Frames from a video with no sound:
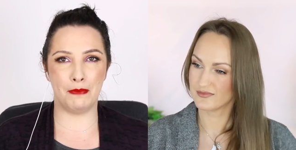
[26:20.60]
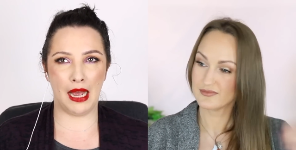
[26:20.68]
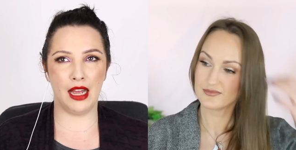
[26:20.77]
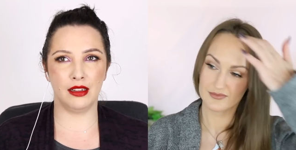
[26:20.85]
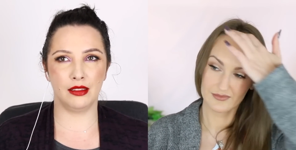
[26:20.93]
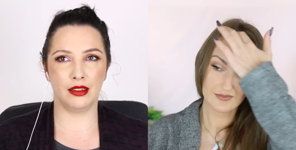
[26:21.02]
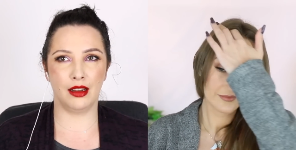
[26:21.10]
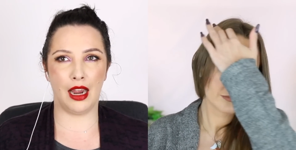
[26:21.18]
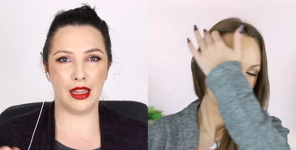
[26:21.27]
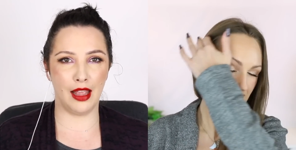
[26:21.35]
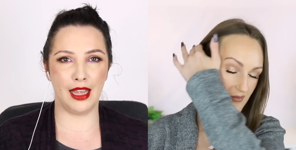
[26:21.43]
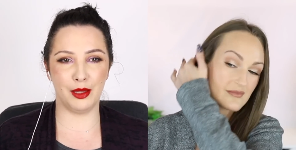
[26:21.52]
Speaker 1: but
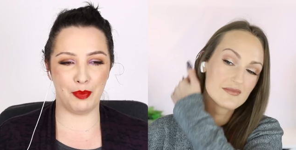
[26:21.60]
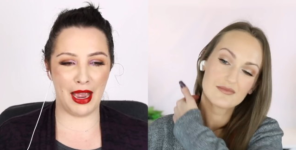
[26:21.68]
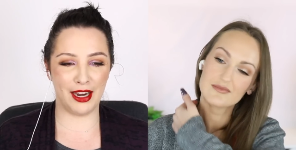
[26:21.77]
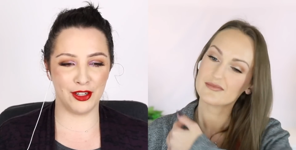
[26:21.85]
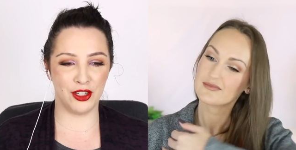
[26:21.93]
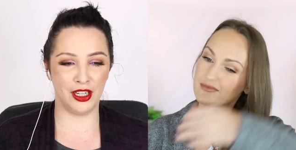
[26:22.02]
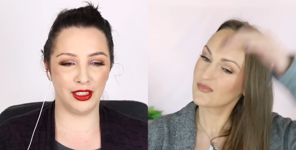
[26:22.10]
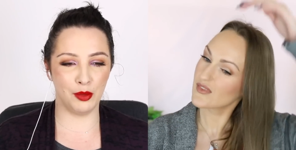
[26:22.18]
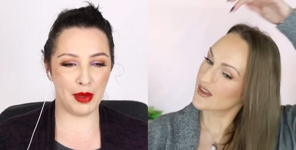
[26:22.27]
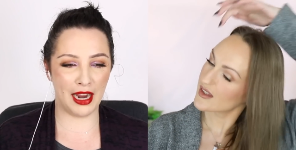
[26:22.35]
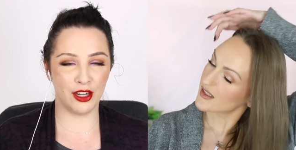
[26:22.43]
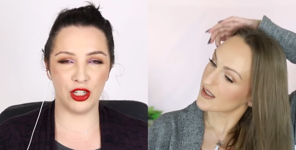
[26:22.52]
I like the packaging.
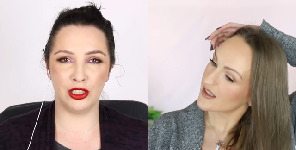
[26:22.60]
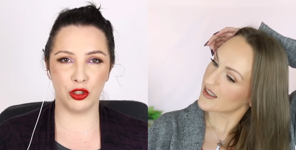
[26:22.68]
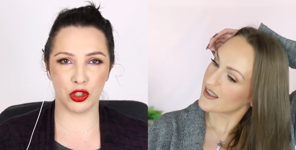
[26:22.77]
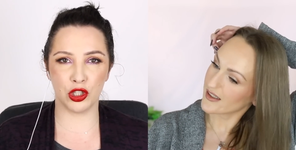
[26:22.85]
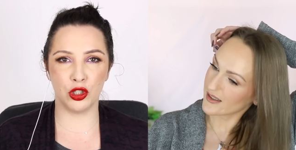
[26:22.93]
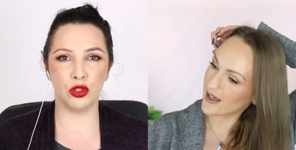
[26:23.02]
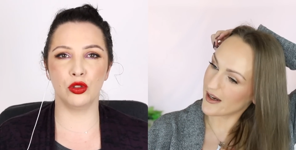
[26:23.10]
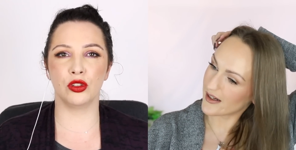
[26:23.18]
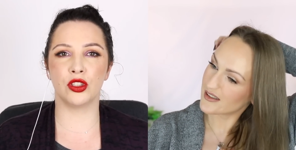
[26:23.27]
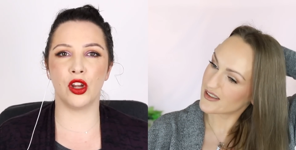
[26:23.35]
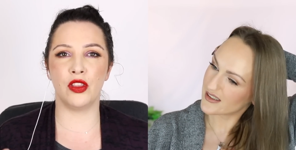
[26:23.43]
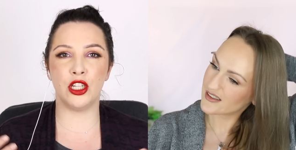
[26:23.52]
The packaging looks cool. Yeah.
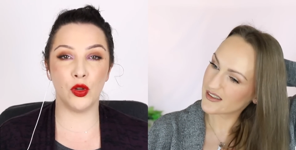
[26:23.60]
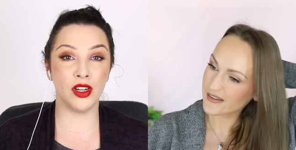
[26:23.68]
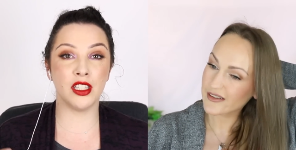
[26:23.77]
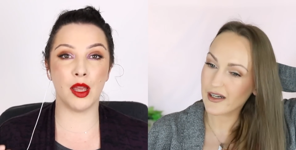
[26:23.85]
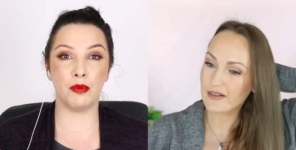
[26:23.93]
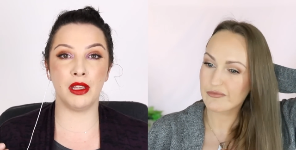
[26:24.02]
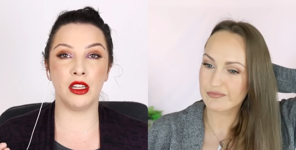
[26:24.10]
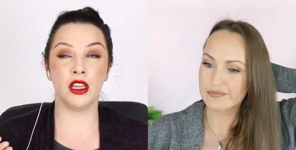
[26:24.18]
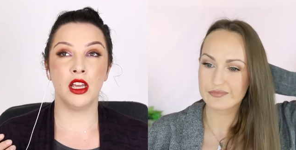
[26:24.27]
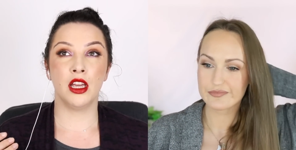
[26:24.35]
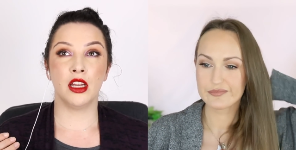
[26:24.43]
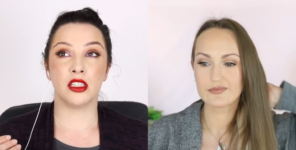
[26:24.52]
So they're doing yeah.
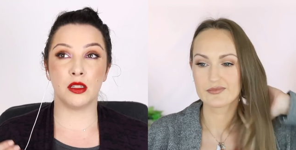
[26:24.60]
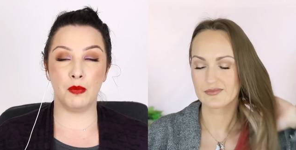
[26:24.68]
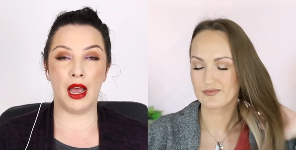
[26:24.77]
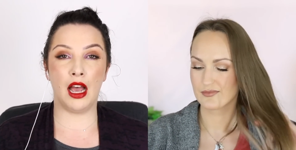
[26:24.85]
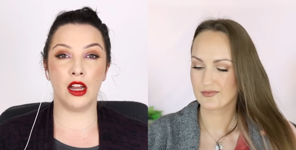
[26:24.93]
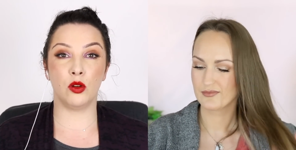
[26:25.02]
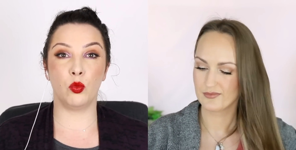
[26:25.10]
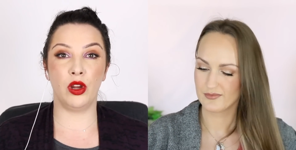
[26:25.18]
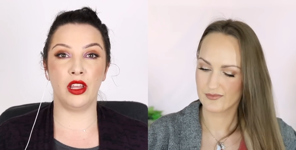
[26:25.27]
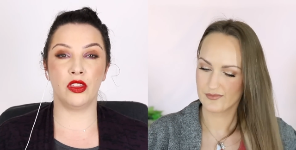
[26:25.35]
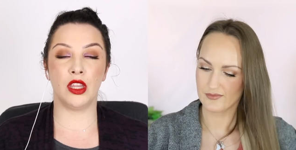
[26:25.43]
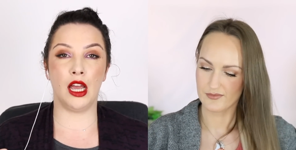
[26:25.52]
something smart
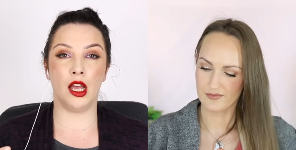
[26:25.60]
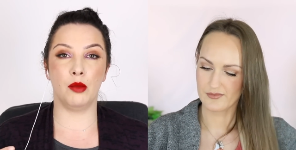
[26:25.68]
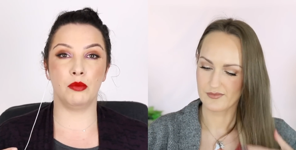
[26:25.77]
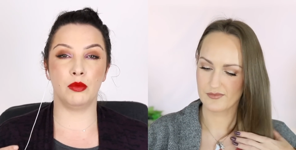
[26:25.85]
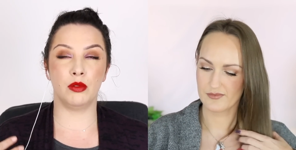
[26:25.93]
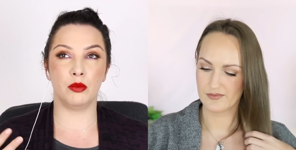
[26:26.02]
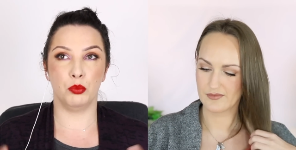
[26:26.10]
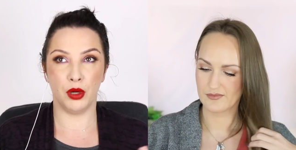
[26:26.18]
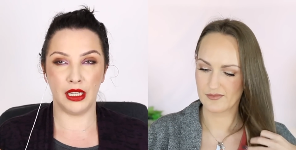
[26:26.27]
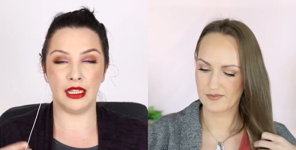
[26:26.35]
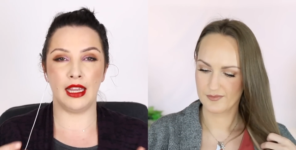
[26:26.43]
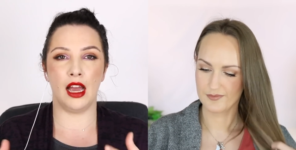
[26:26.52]
with um,
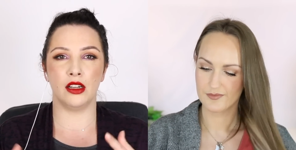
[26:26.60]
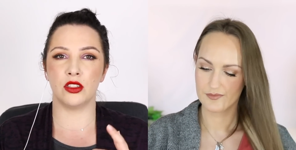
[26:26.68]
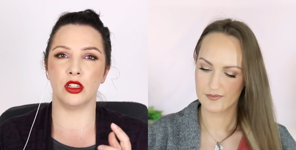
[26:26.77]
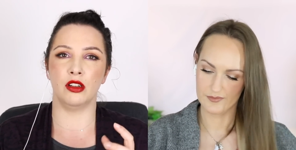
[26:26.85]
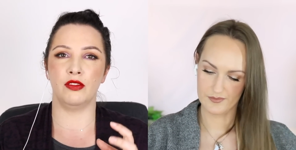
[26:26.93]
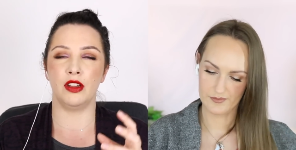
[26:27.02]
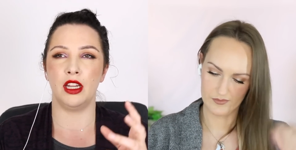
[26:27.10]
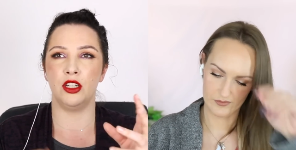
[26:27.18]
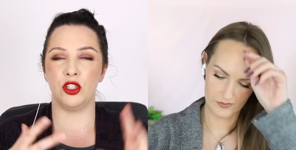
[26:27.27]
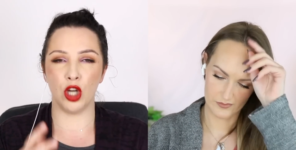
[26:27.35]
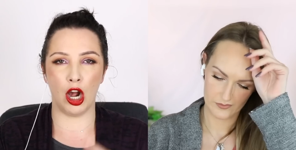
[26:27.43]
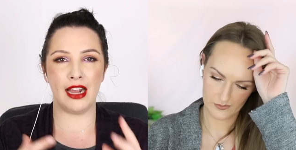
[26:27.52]
bringing out sort of
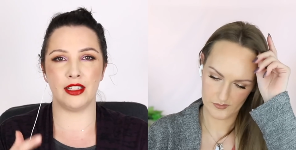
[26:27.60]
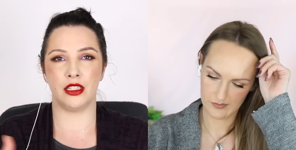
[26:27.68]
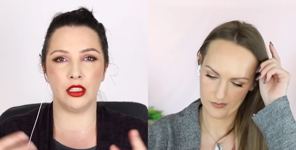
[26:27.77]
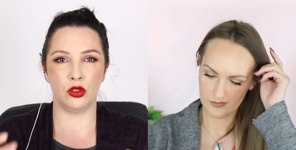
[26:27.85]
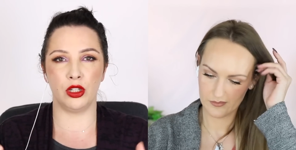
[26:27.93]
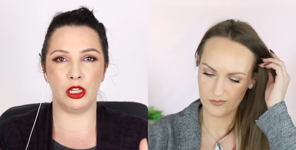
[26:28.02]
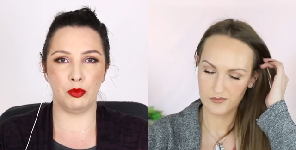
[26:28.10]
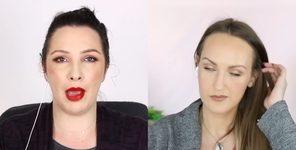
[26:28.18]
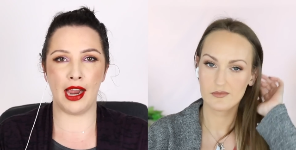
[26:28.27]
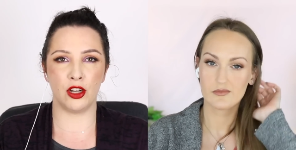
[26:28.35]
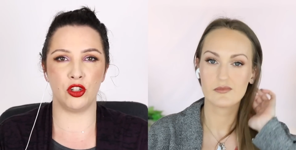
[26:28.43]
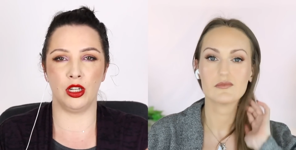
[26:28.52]
enticing looking
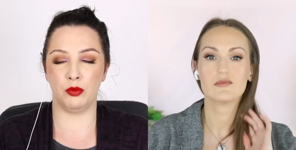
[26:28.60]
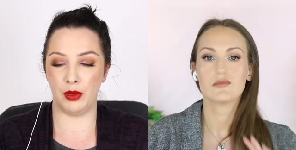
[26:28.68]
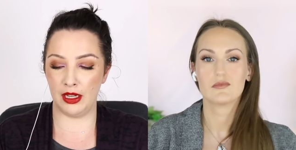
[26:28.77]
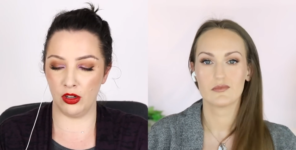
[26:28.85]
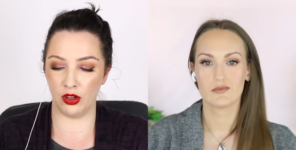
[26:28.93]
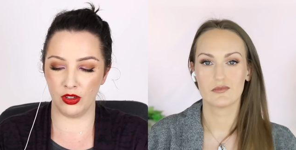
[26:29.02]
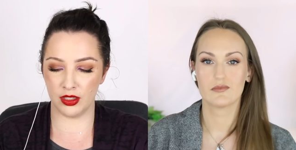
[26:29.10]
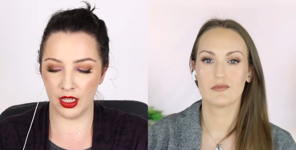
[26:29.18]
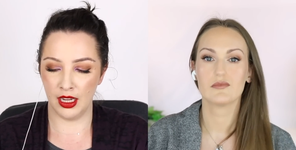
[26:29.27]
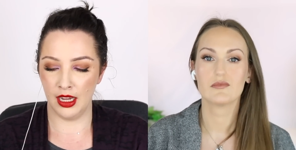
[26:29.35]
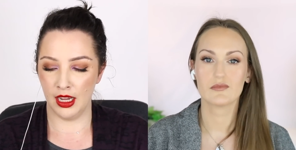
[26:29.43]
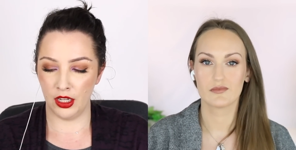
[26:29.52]
packaging because
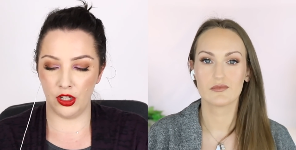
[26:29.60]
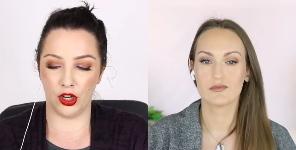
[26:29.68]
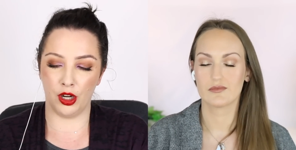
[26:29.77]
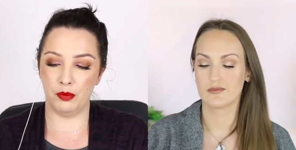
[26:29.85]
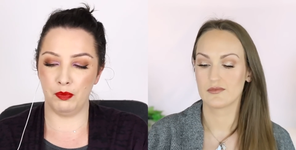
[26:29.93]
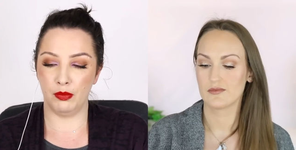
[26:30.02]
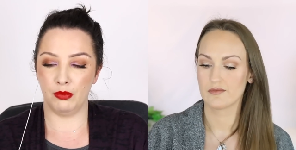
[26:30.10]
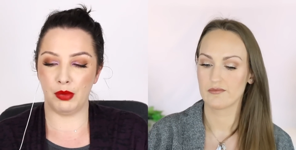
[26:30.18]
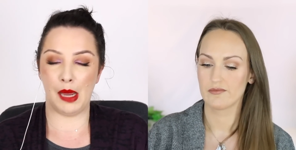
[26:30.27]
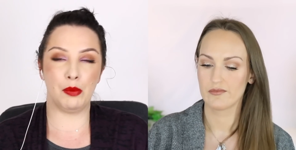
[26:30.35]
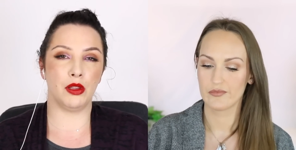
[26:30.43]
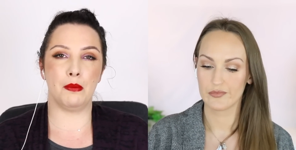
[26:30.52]
you know
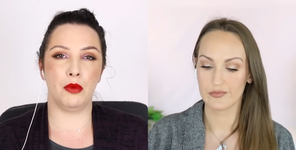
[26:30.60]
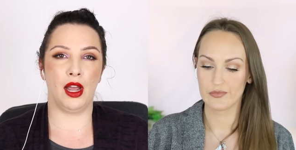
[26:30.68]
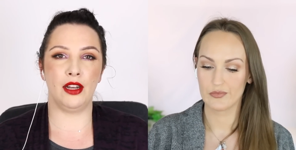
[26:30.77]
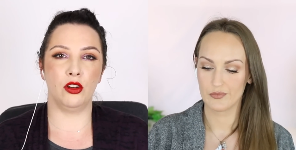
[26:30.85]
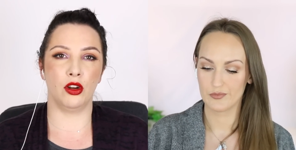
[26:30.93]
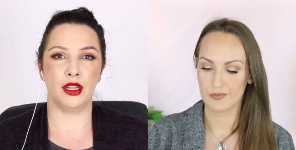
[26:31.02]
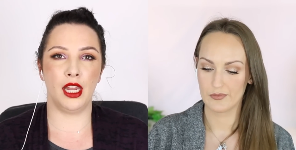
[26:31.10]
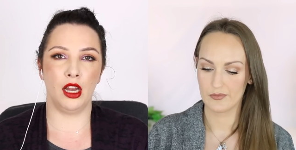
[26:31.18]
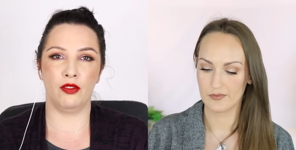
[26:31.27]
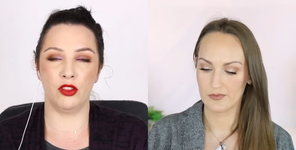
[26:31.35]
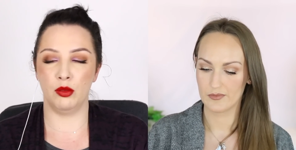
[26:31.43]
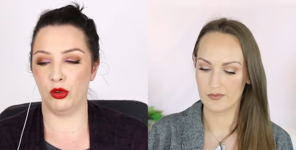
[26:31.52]
people that might not
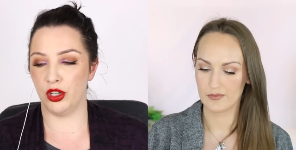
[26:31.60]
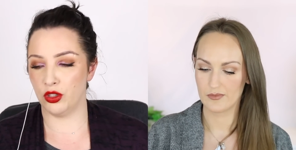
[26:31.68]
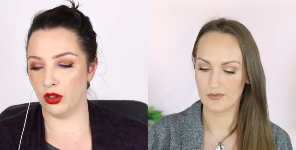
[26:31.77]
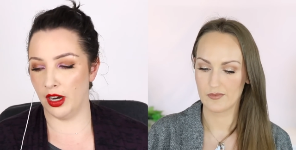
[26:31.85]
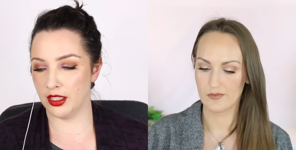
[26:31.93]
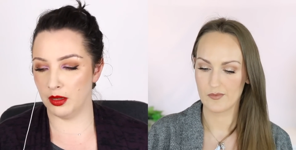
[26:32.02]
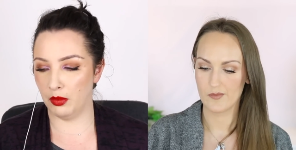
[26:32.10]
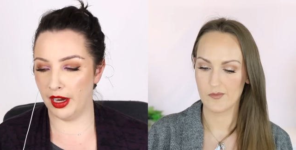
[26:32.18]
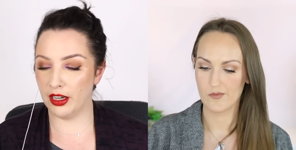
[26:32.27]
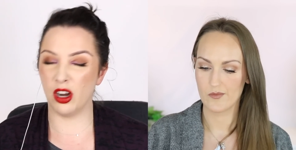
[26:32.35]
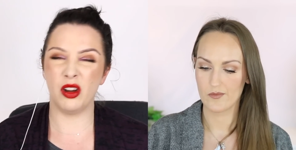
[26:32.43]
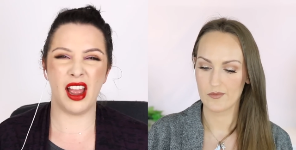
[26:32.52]
care for the moisturizer might go,